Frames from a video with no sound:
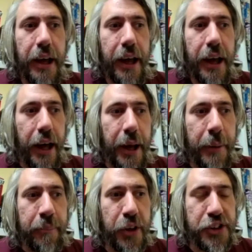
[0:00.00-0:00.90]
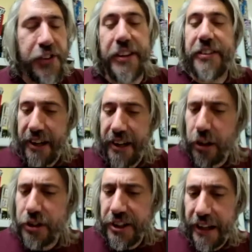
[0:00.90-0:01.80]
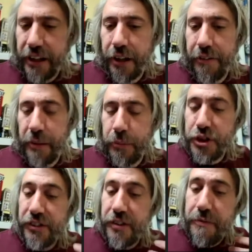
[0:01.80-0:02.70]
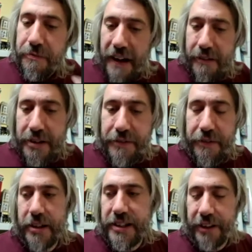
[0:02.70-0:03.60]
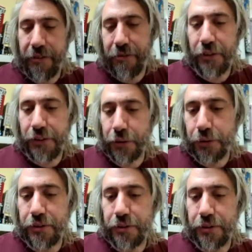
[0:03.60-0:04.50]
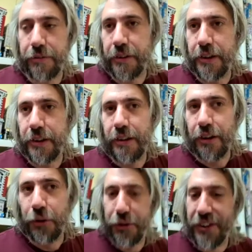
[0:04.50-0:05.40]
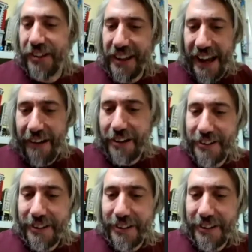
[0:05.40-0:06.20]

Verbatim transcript: um, and she's into technology and that kind of thing. But she's a very, very different sort of autistic character.